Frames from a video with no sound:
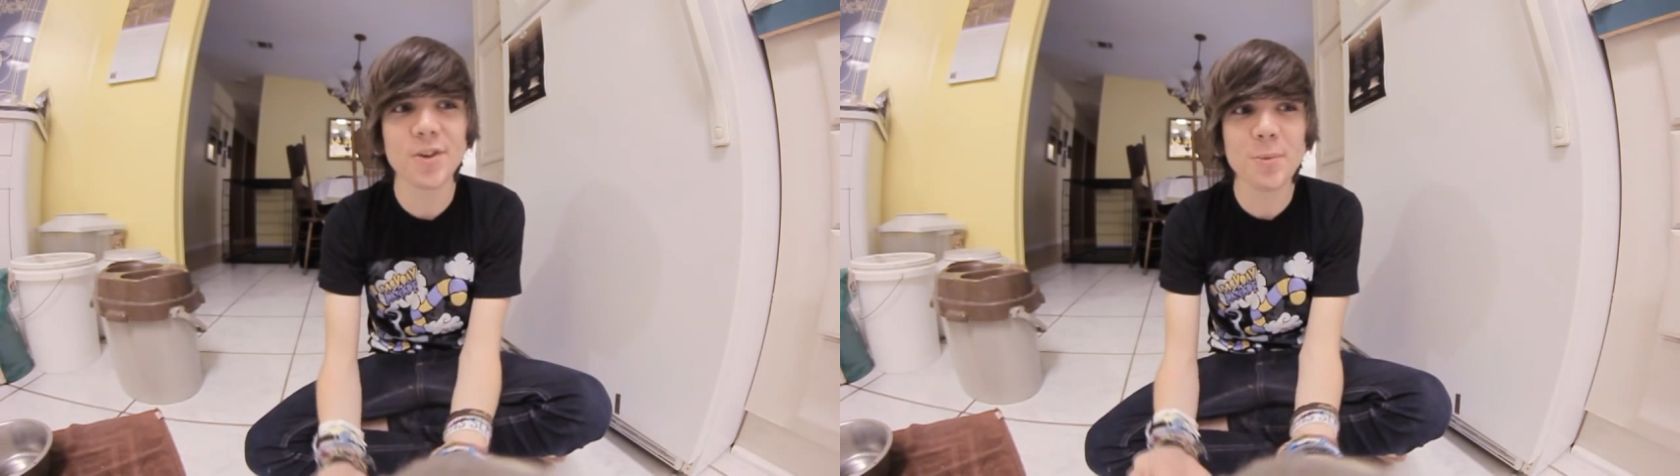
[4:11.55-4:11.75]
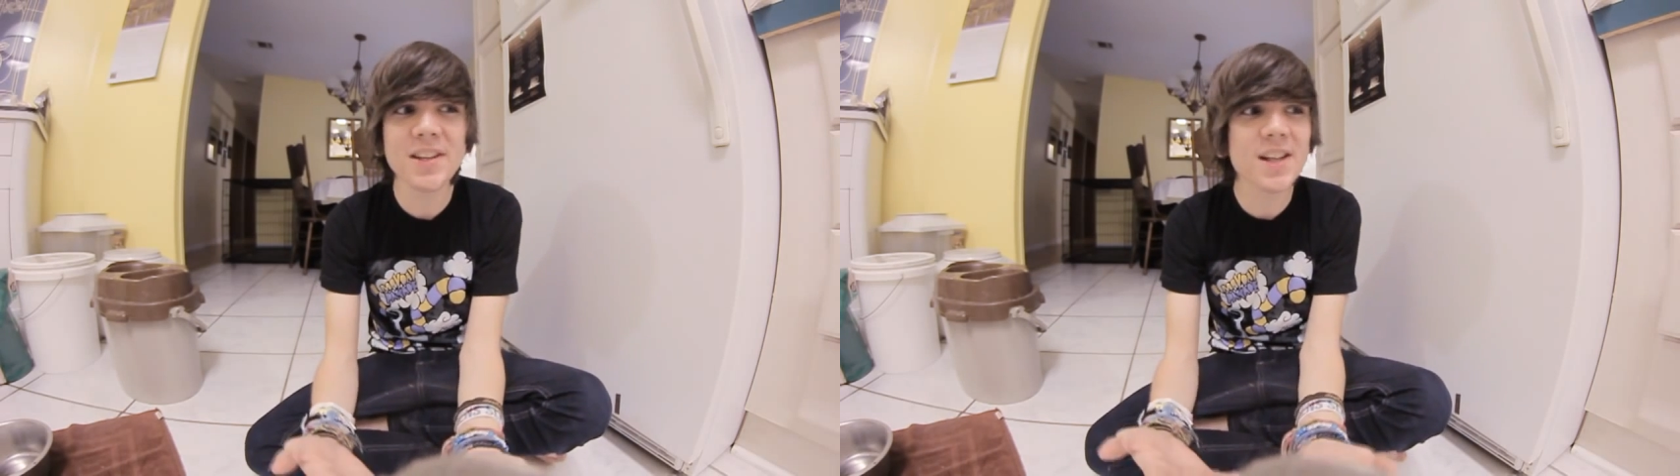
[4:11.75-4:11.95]

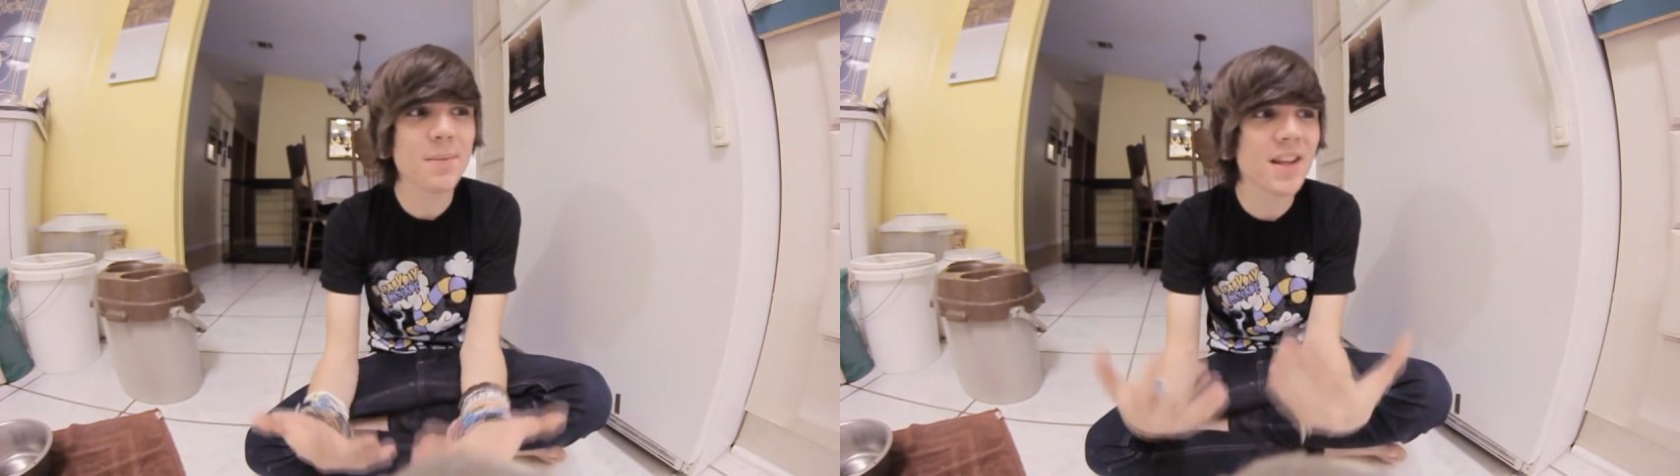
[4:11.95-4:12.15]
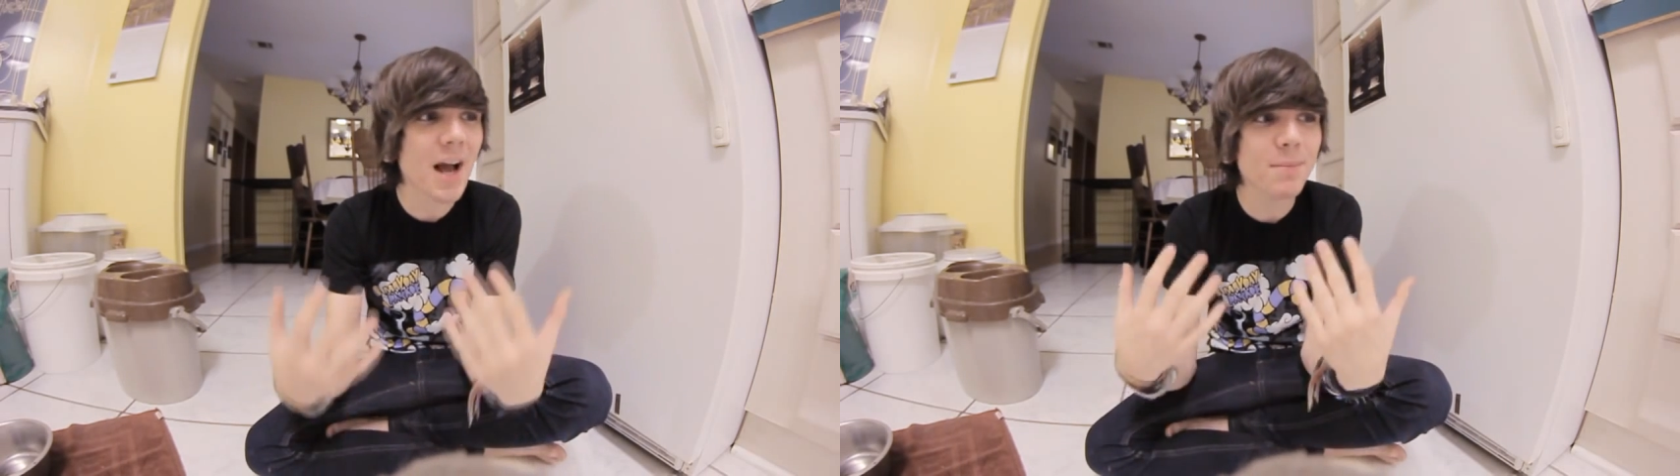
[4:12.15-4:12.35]
There'll be
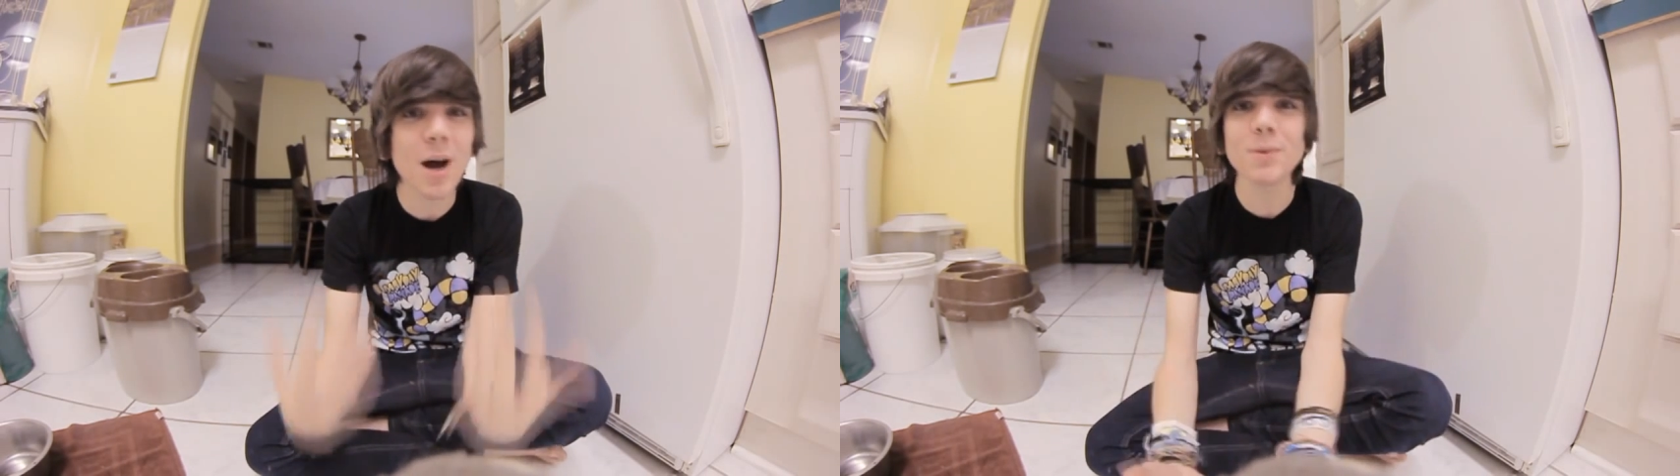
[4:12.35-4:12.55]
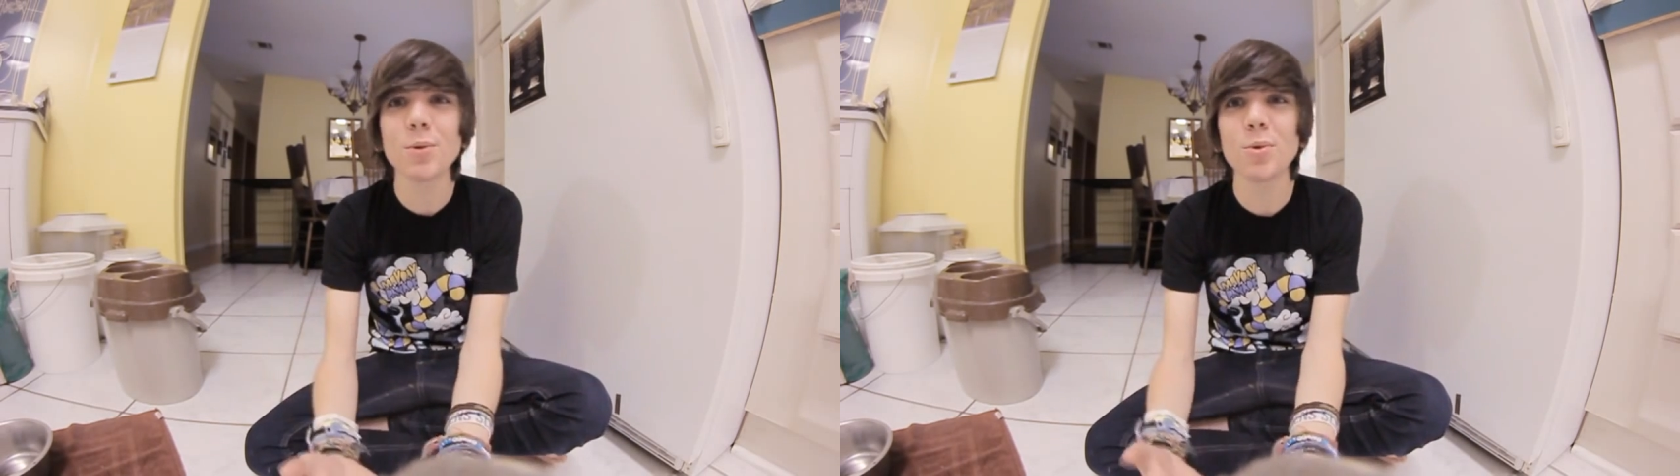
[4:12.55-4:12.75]
something I'm
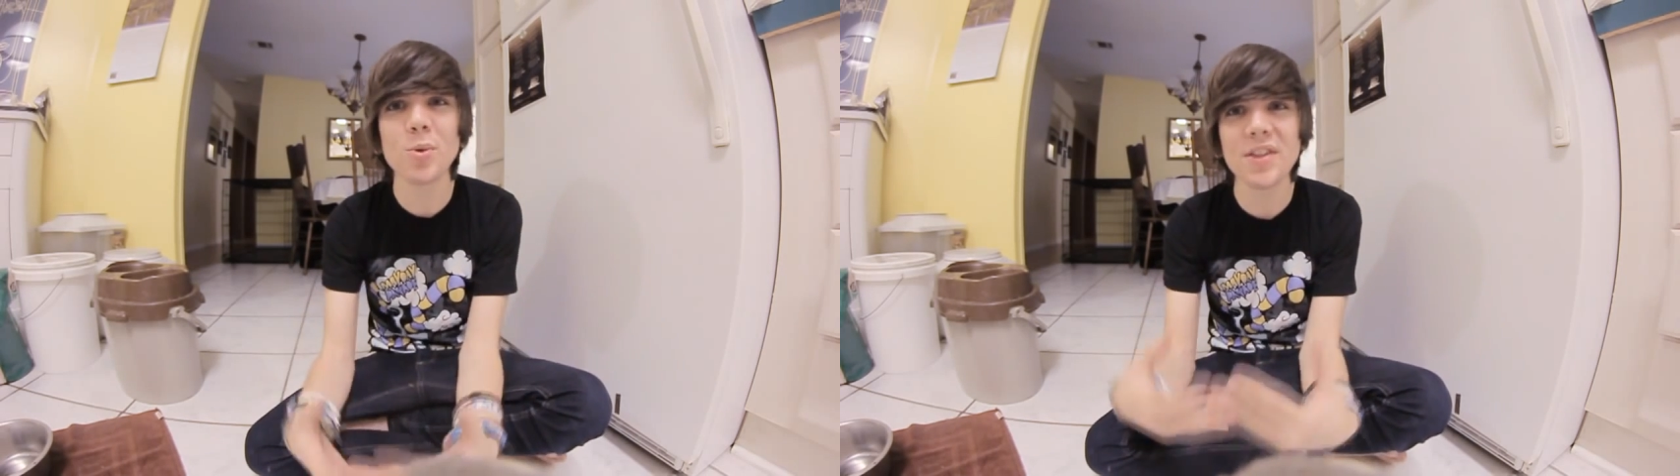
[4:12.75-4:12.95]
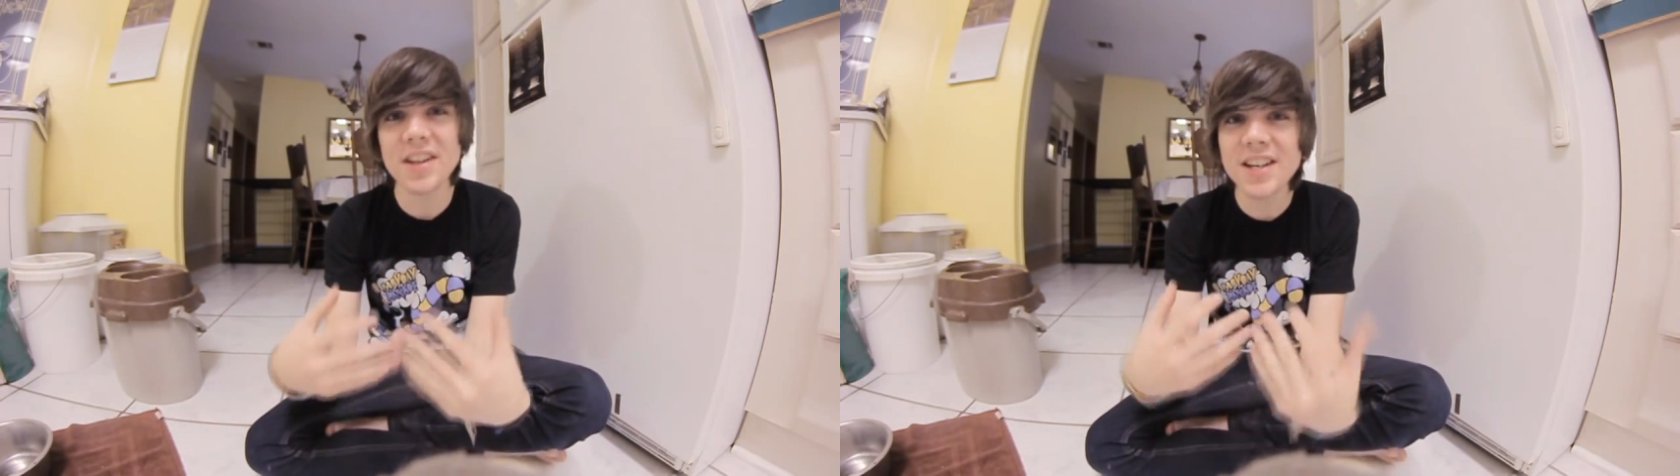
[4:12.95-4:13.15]
comfortable
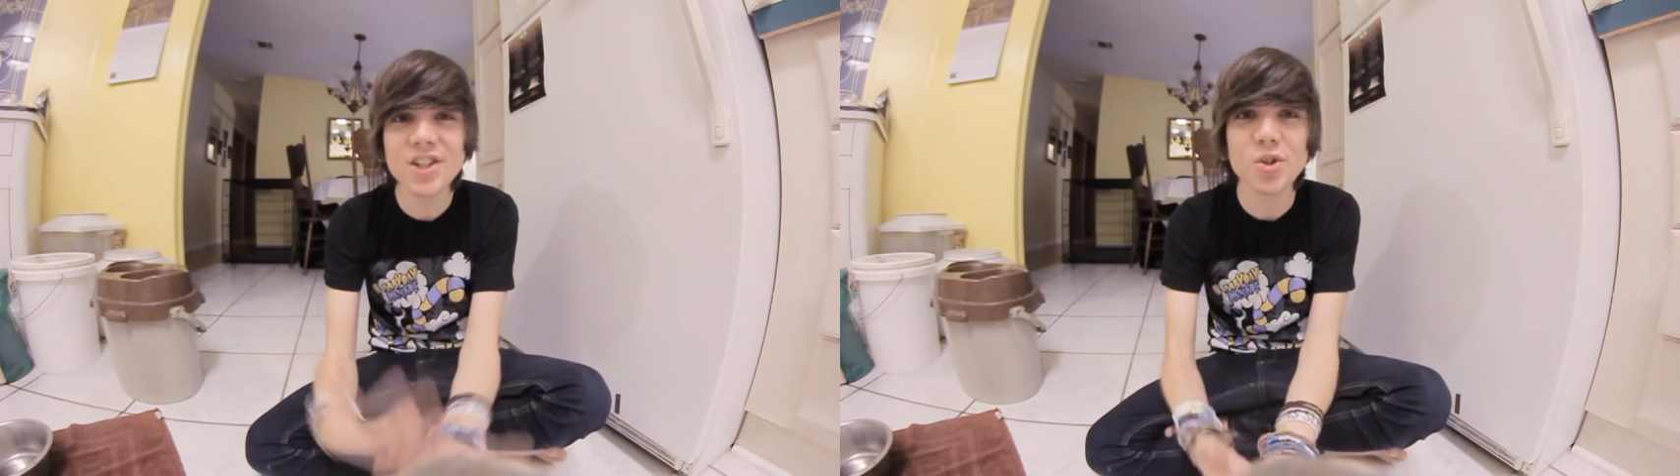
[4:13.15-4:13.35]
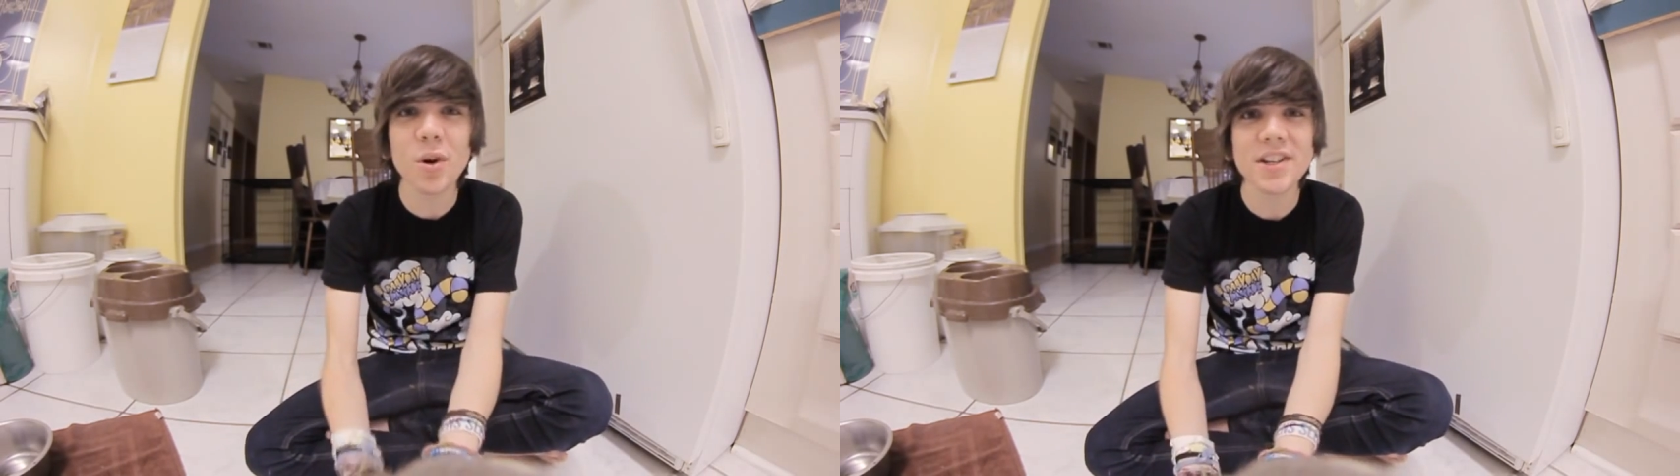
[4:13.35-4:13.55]
with and
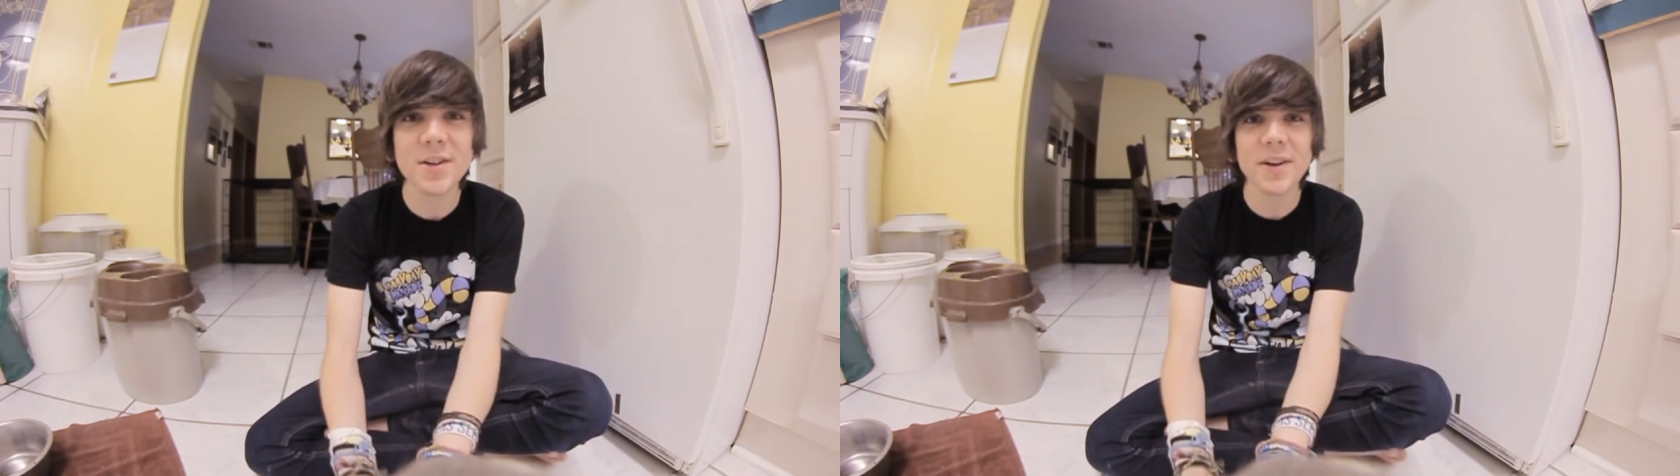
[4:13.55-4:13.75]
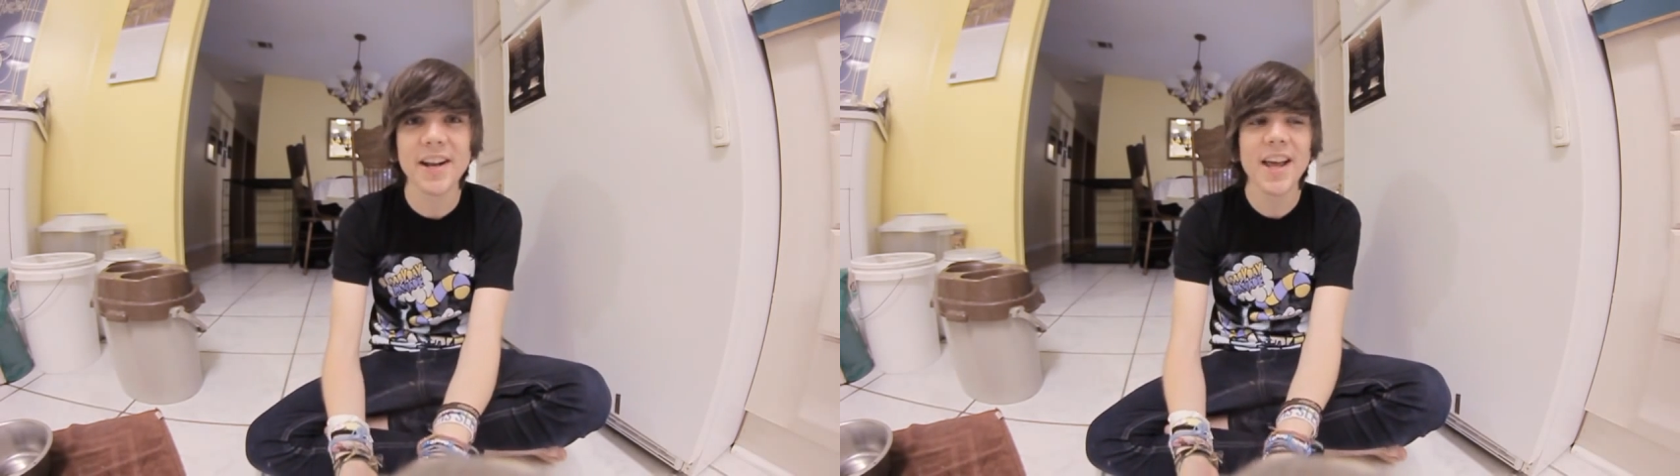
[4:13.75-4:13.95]
enjoy
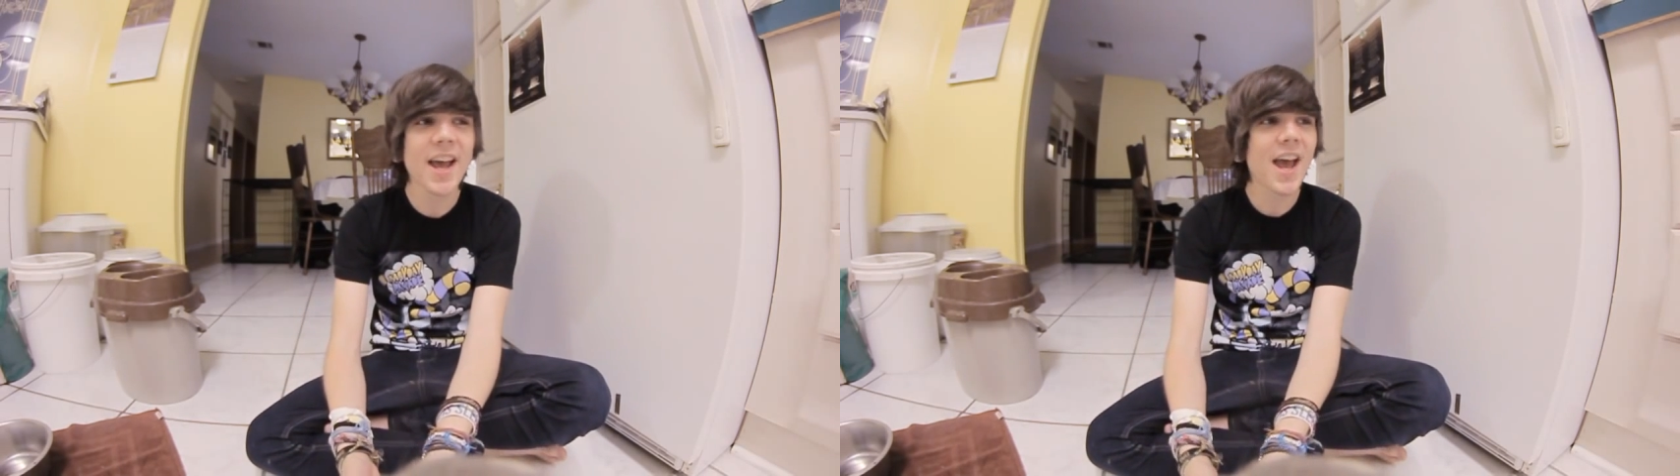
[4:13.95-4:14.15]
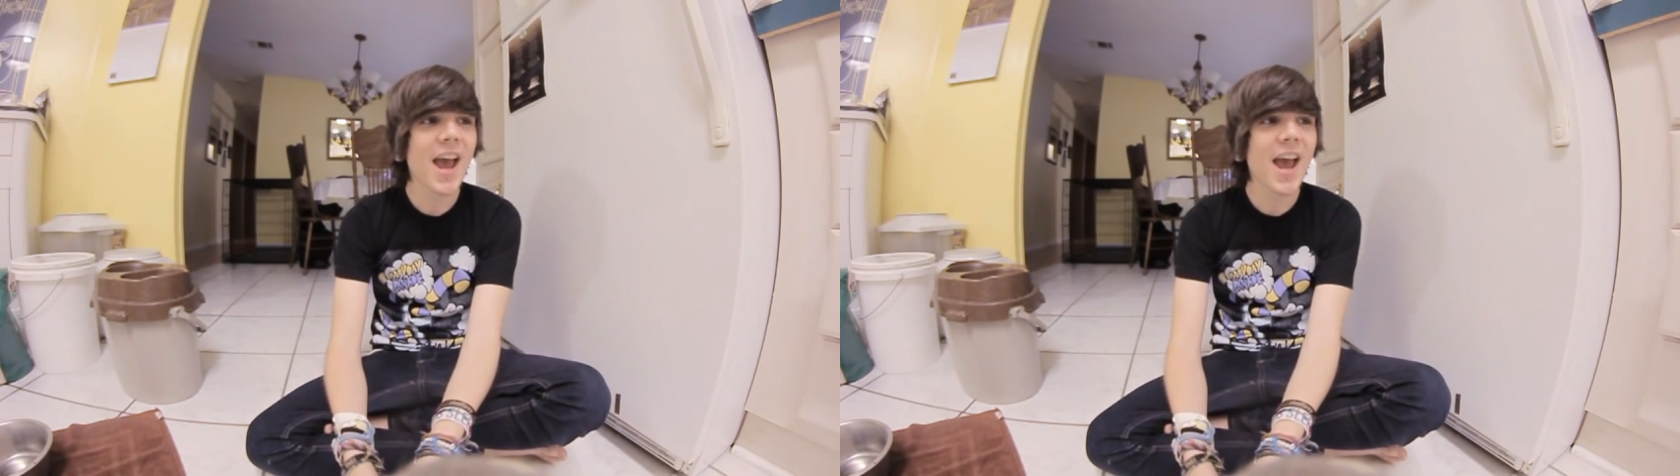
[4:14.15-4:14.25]
doing.